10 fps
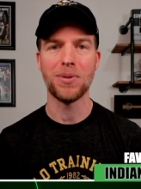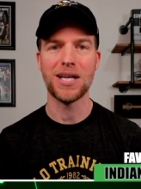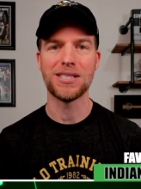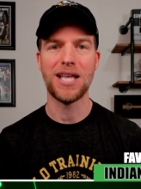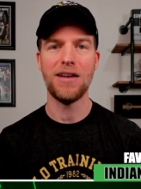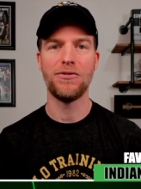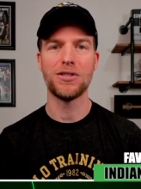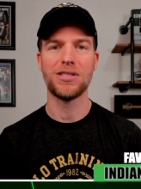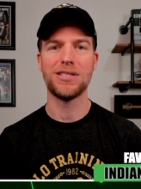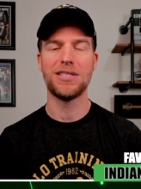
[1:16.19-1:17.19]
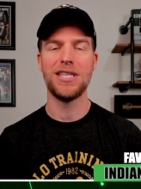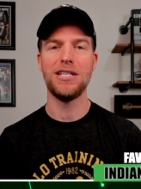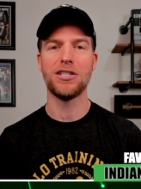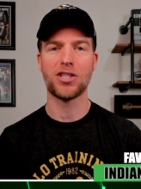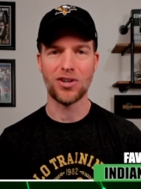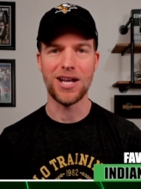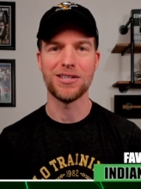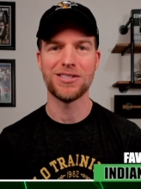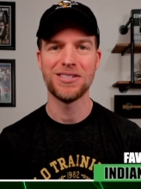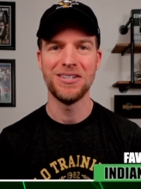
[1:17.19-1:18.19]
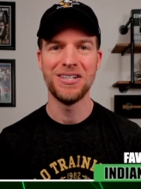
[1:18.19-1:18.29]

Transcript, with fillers: plus ten versus the disgrace